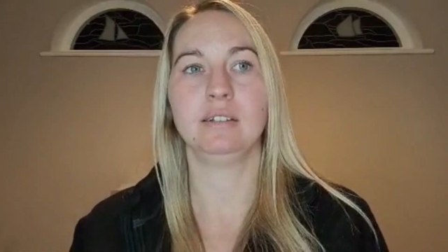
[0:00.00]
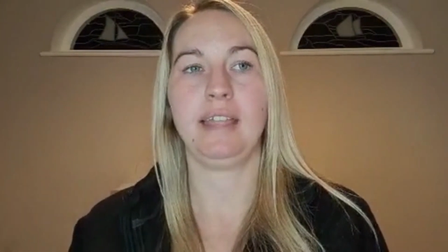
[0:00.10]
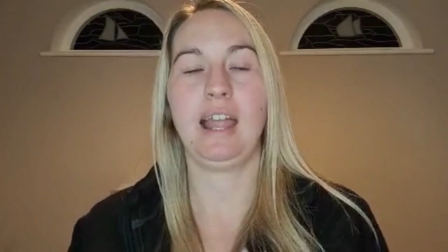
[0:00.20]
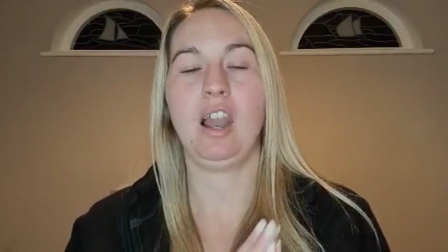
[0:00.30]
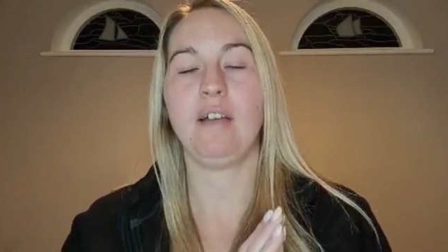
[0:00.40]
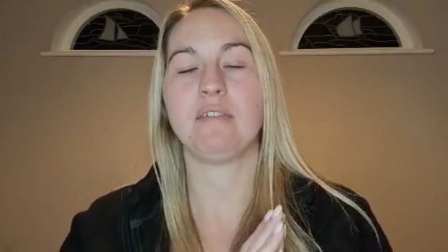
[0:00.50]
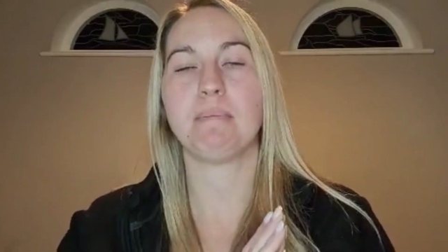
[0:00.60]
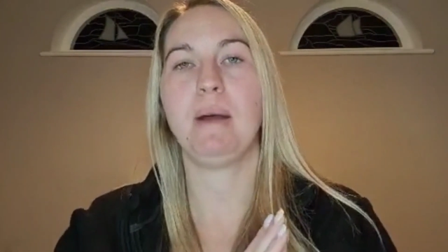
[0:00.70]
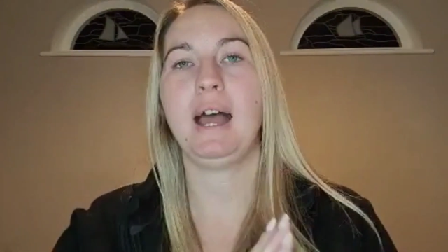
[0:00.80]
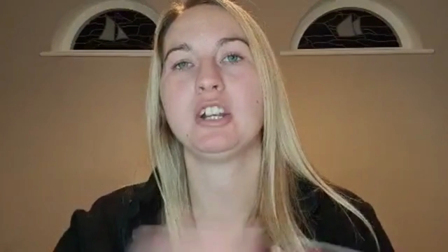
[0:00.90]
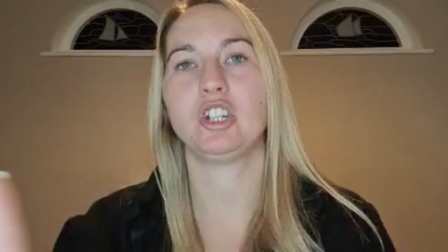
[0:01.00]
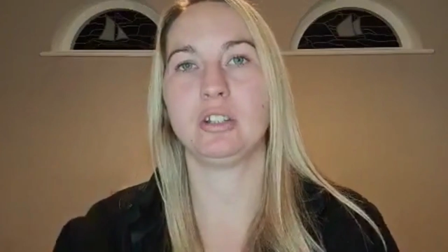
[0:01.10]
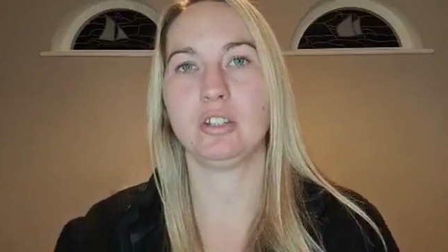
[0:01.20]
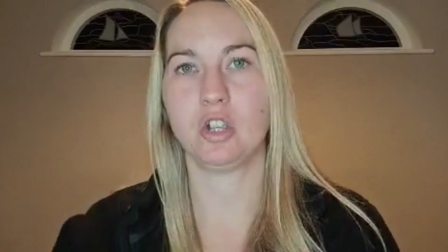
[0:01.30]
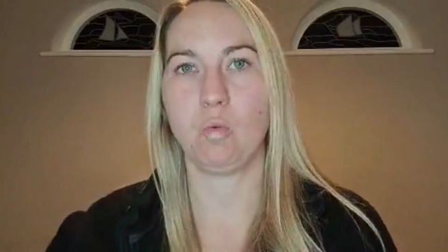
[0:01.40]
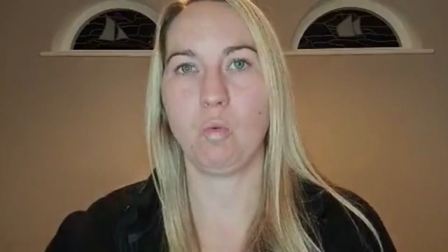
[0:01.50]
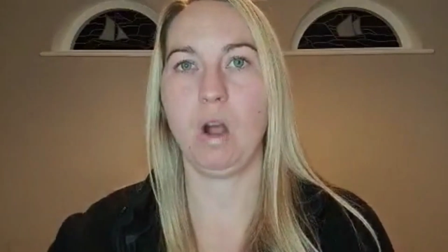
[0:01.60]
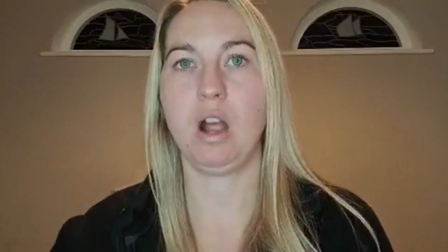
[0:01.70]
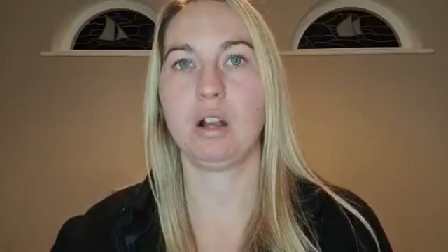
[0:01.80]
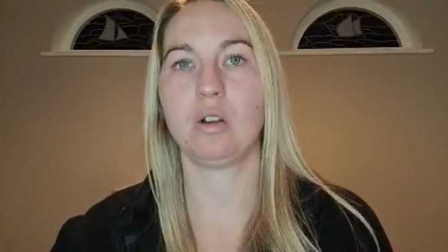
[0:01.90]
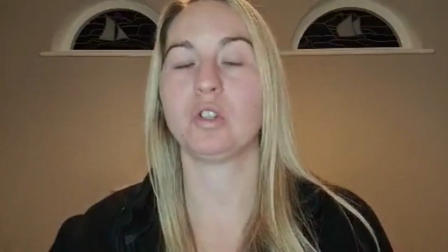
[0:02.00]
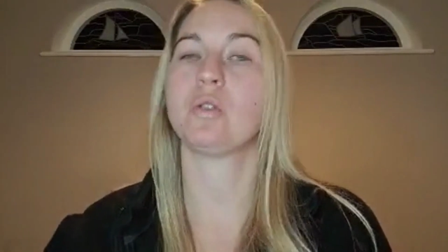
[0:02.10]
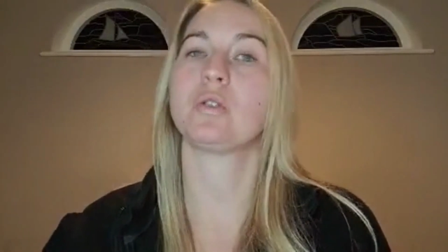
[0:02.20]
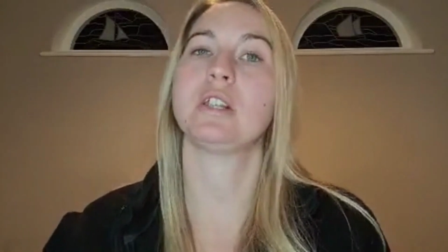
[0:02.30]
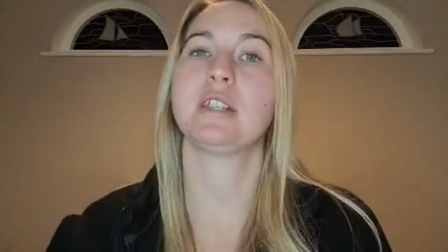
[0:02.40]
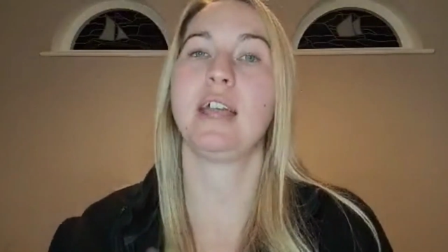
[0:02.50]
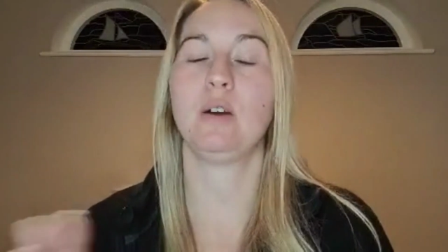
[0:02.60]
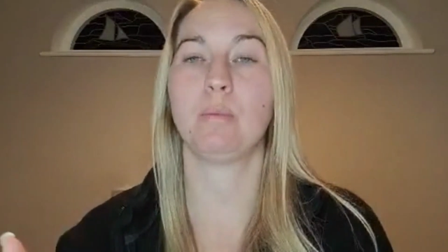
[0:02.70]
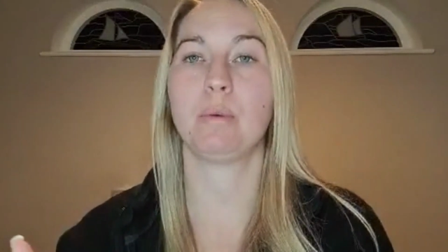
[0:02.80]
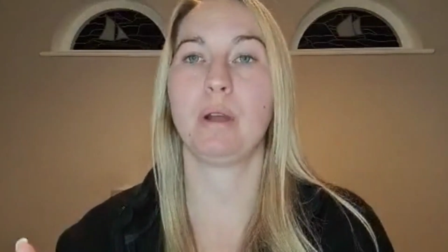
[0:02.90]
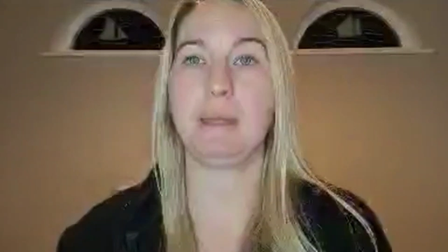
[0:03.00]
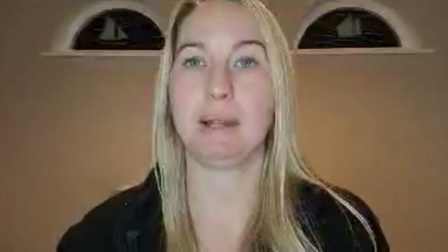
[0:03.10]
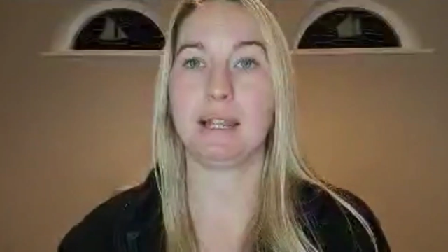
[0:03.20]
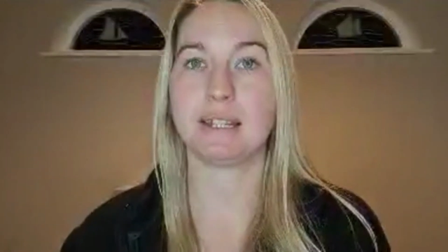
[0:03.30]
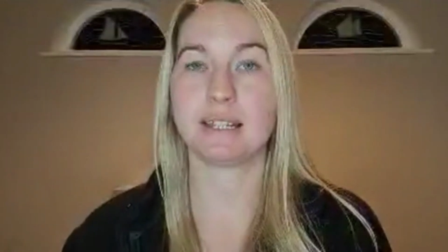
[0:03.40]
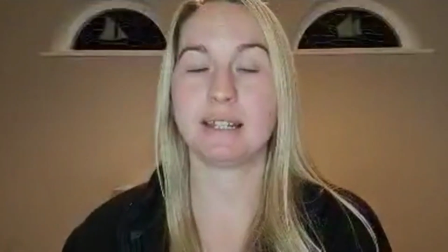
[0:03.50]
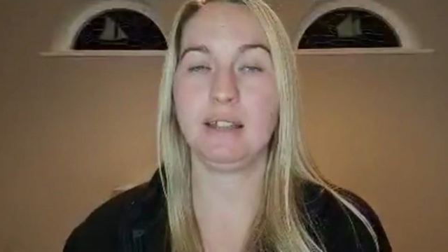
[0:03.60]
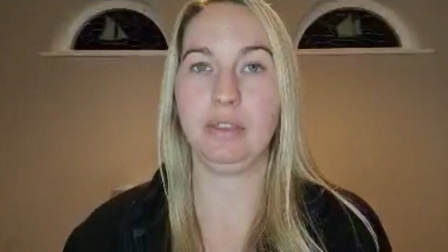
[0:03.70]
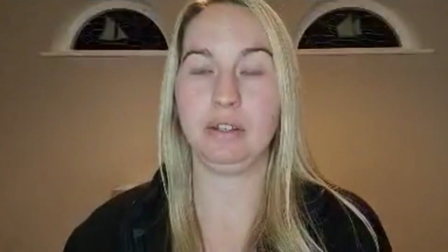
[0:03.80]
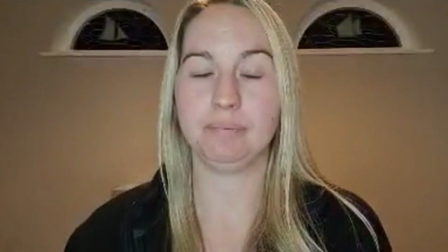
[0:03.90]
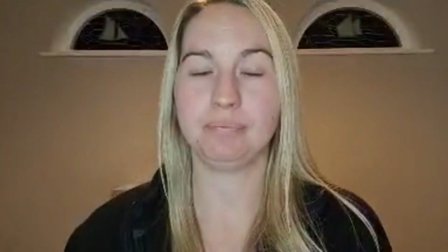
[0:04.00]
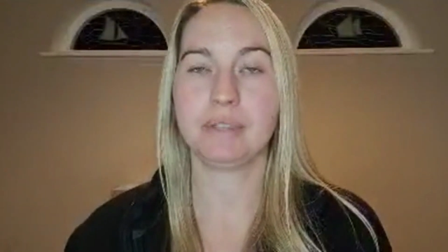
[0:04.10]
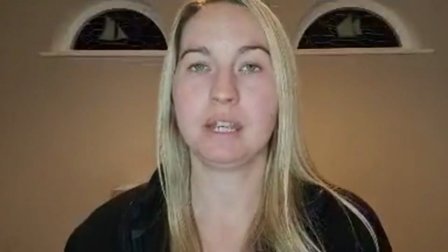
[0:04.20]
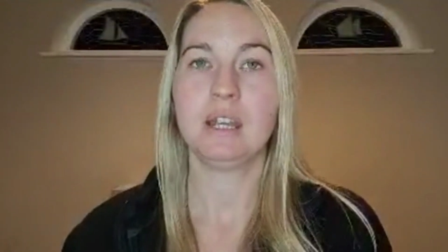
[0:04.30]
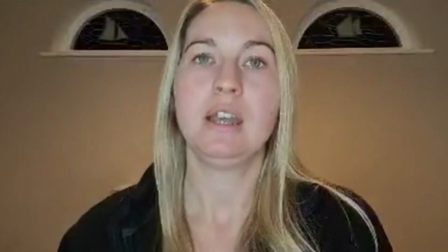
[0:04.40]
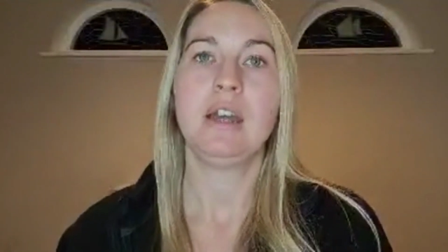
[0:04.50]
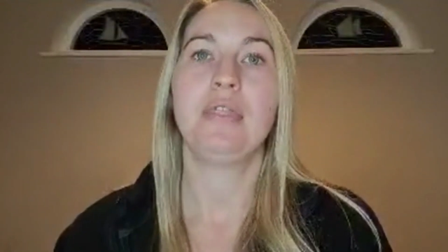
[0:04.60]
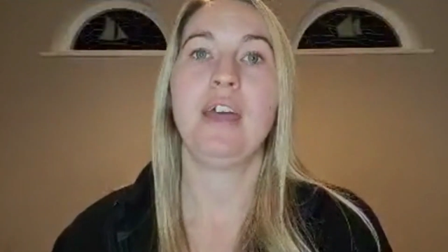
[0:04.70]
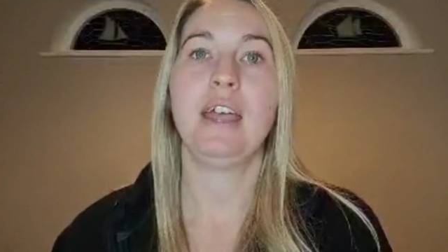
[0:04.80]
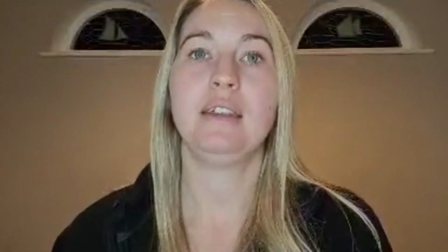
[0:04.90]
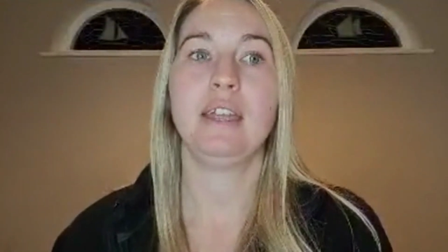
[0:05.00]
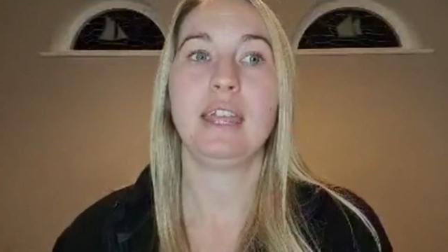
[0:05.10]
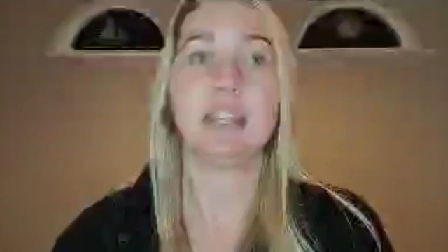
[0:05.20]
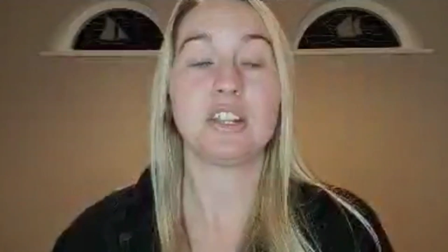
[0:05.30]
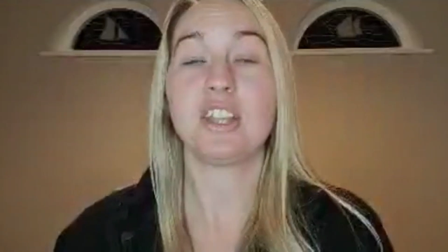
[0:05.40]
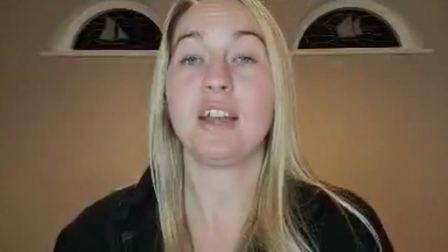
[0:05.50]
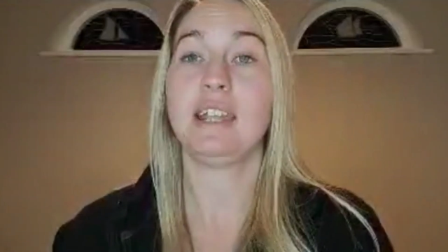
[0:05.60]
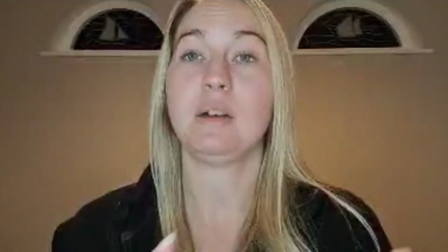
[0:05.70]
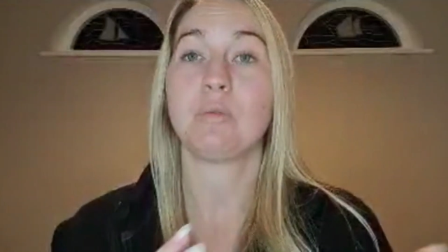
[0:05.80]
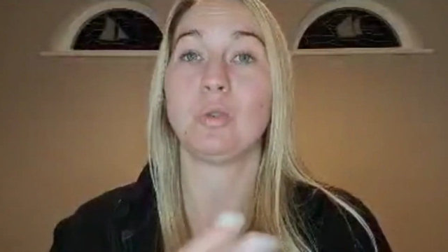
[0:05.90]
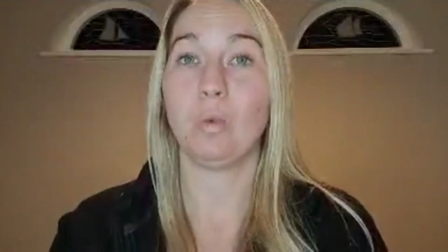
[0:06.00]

their life's passion to work on dogs and to help people understand them, then it can certainly help to